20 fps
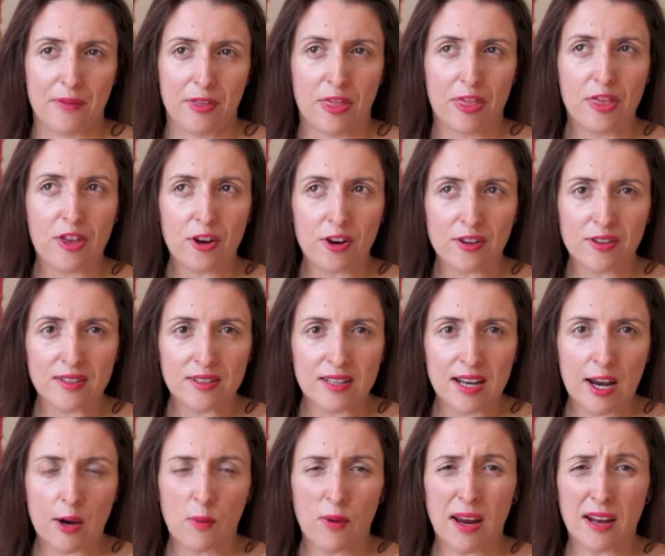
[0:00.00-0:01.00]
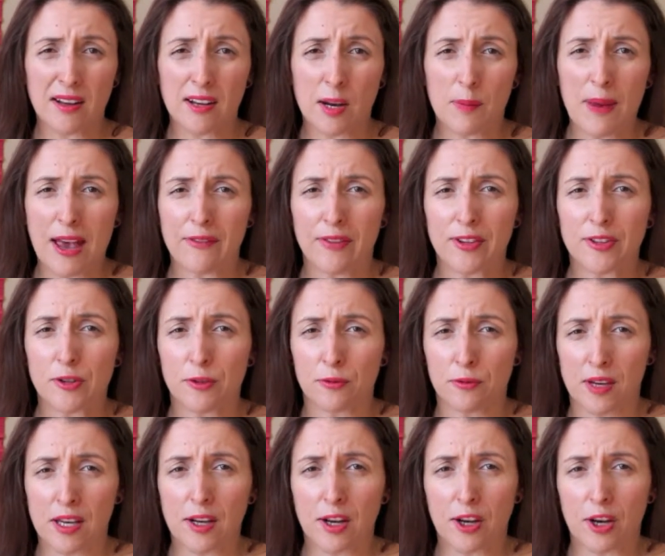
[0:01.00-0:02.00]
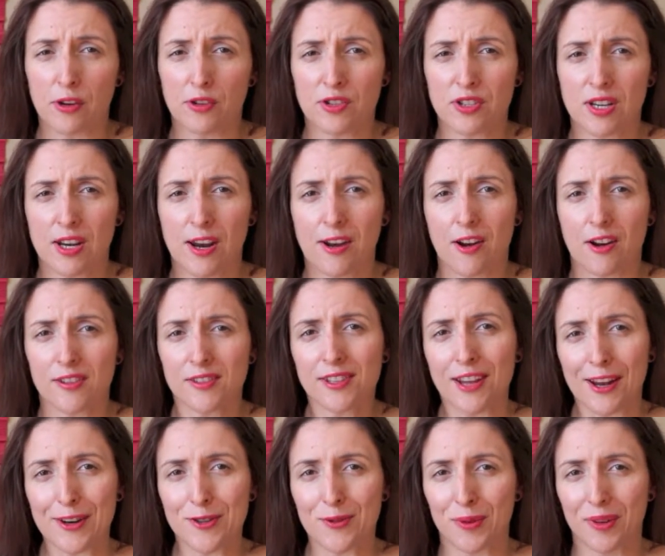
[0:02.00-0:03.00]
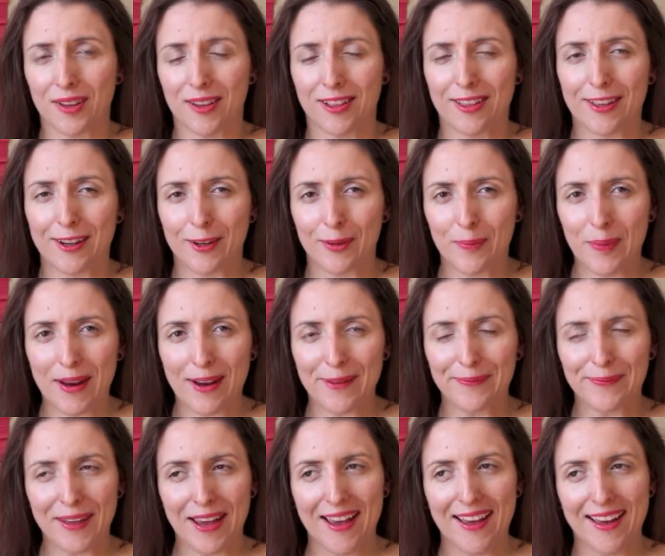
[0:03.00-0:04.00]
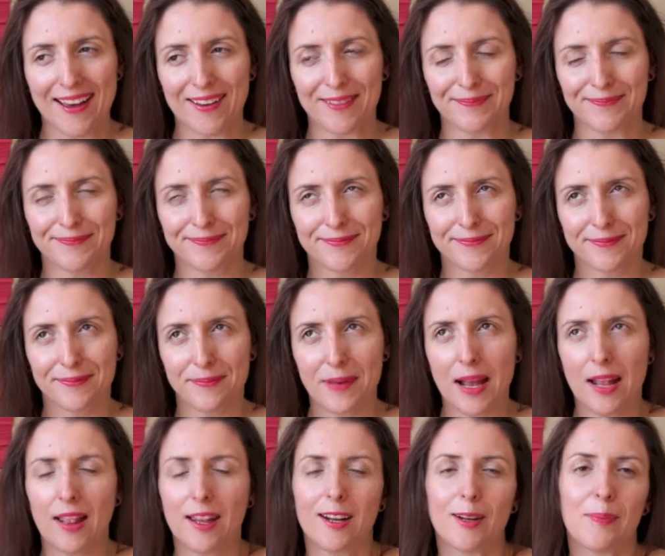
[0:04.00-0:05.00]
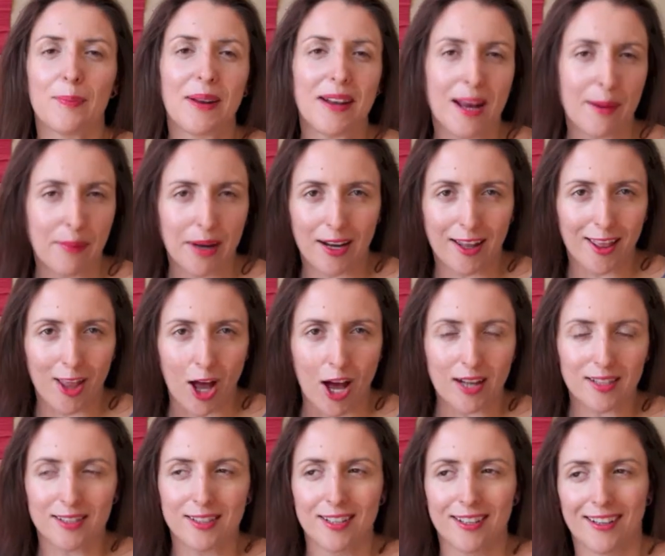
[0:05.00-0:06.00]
Thursday we ended up having to renegotiate our schedule a little bit. By a little bit I mean a lot.